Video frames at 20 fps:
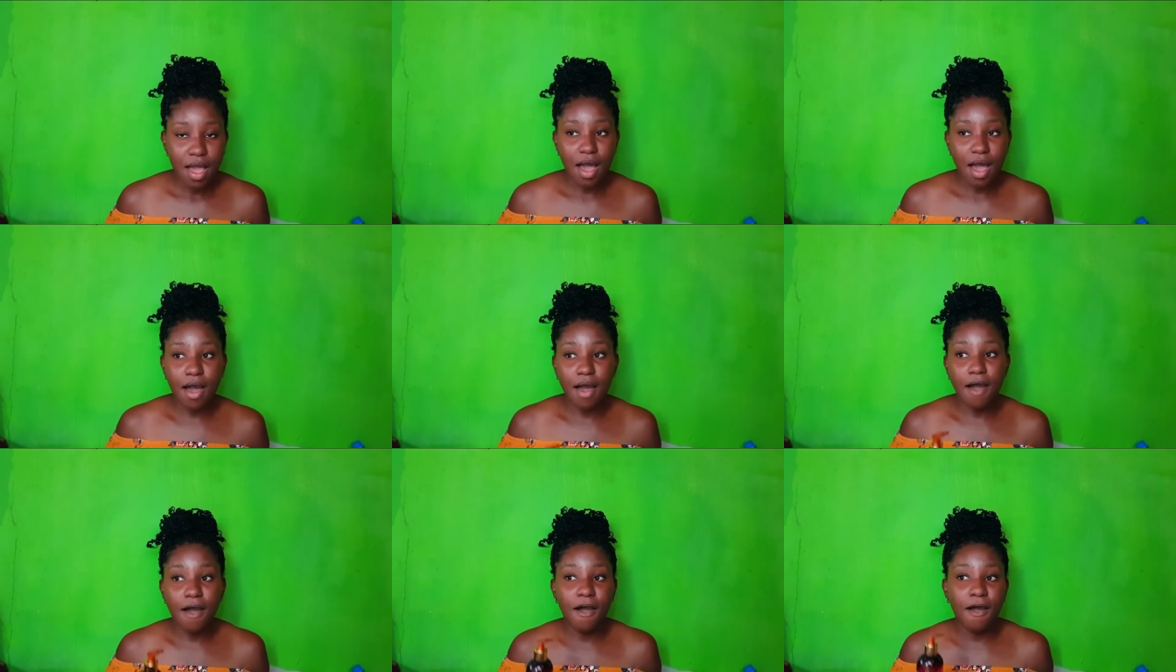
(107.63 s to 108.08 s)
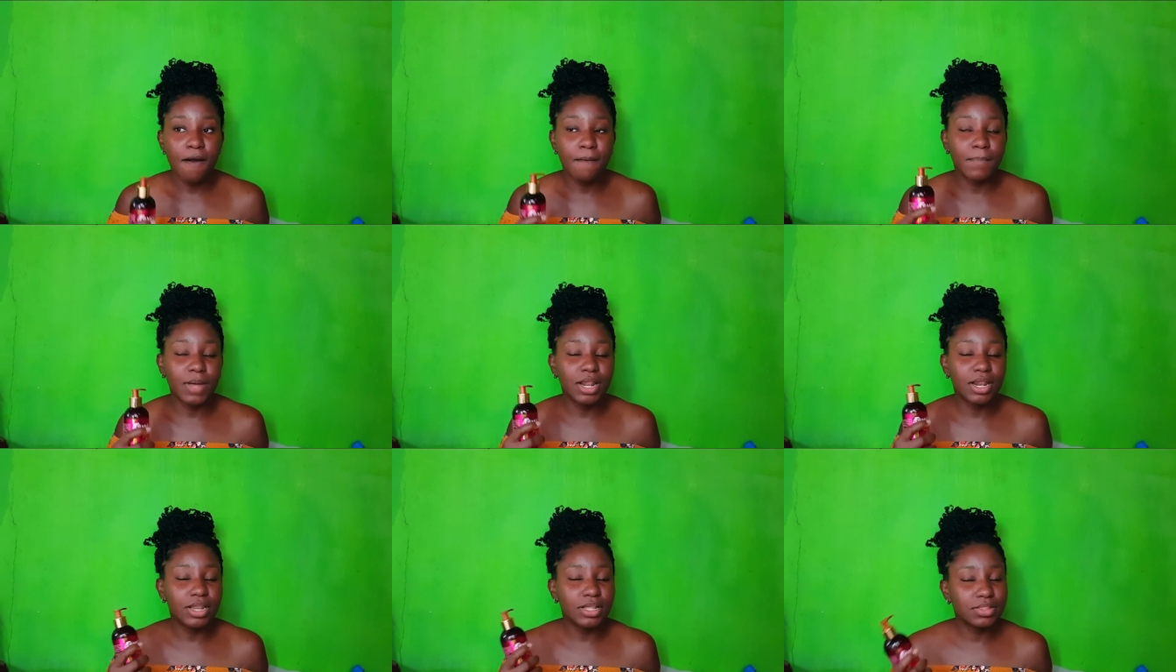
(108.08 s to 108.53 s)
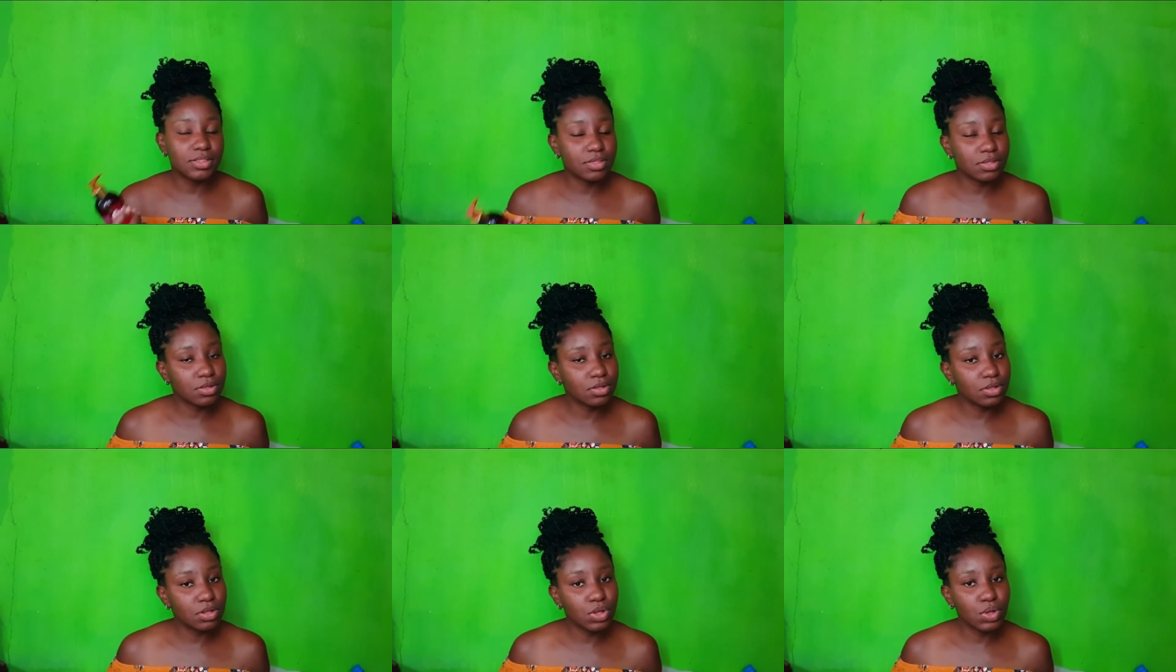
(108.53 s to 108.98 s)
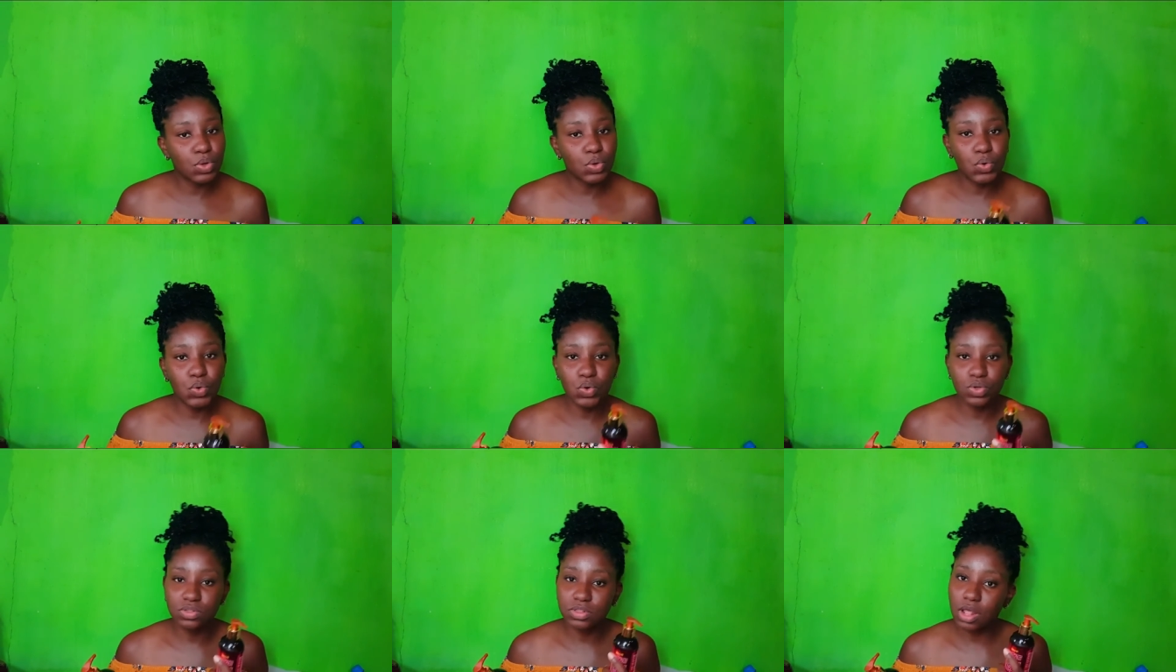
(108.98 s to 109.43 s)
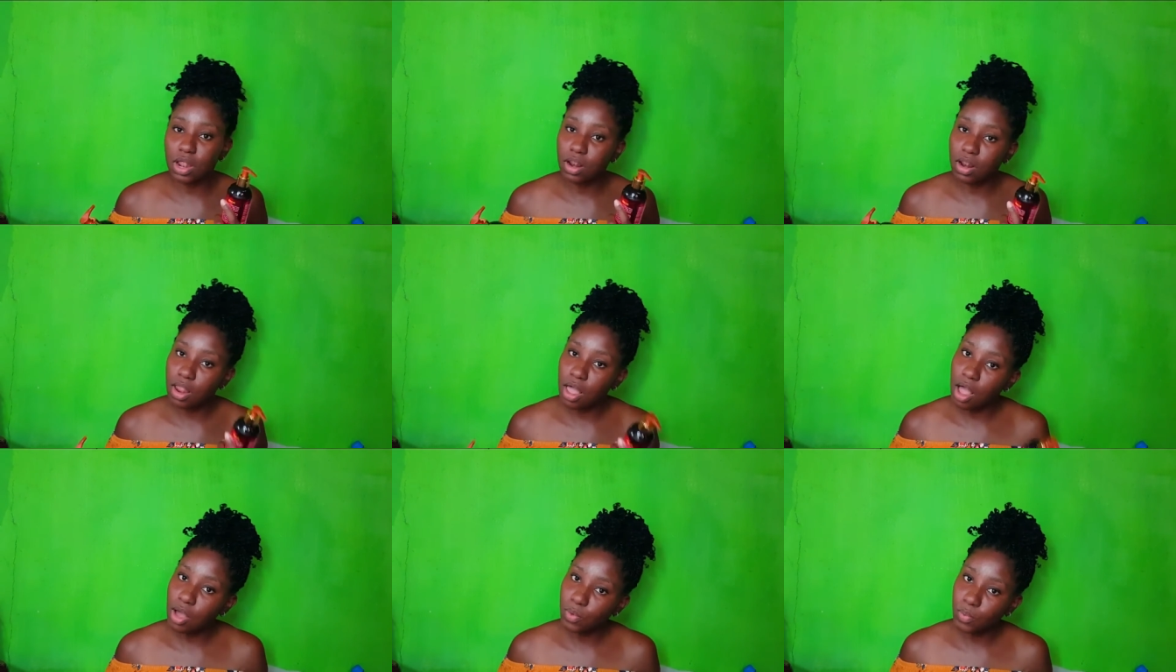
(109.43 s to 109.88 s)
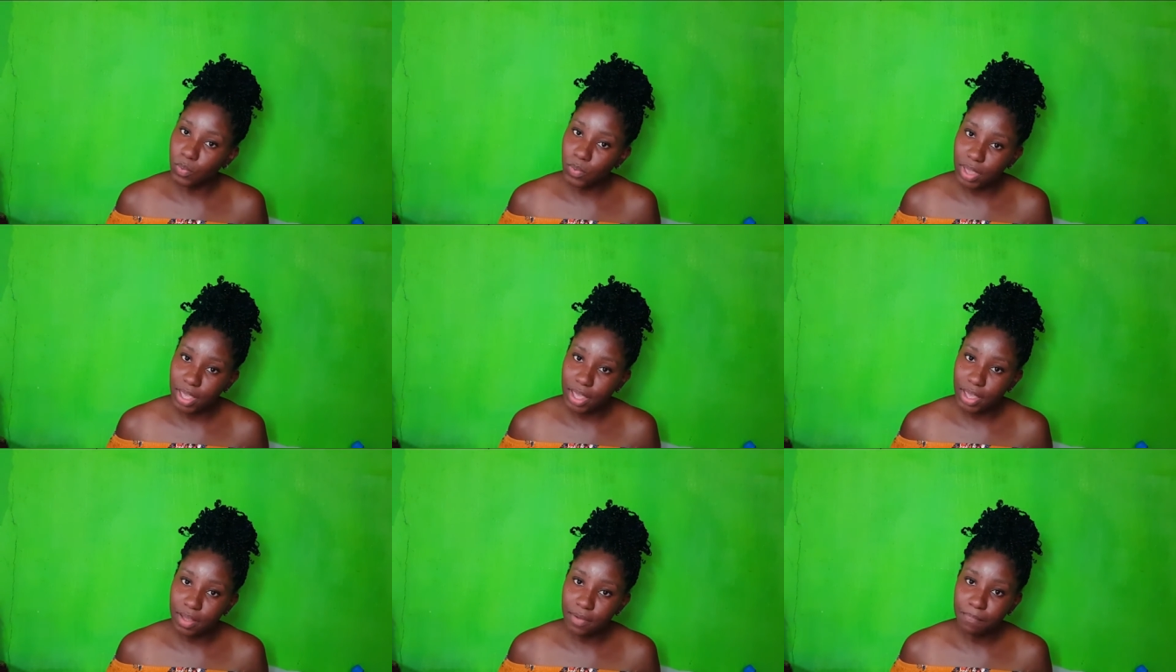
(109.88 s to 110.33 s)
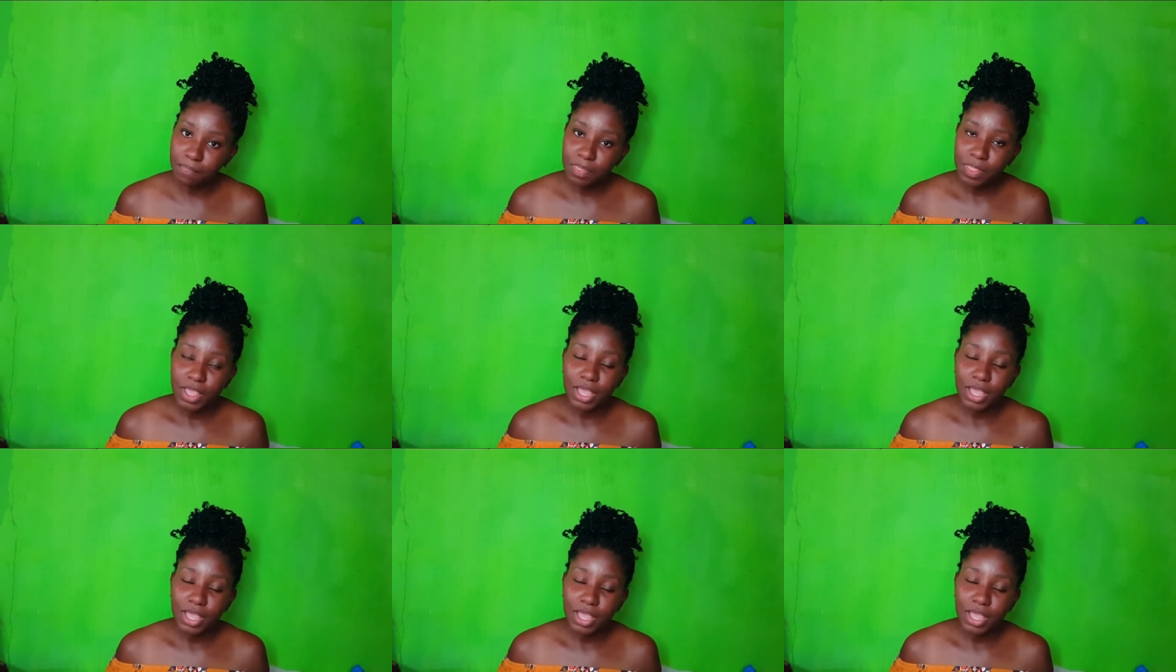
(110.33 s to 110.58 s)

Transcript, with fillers: A little goes a long way,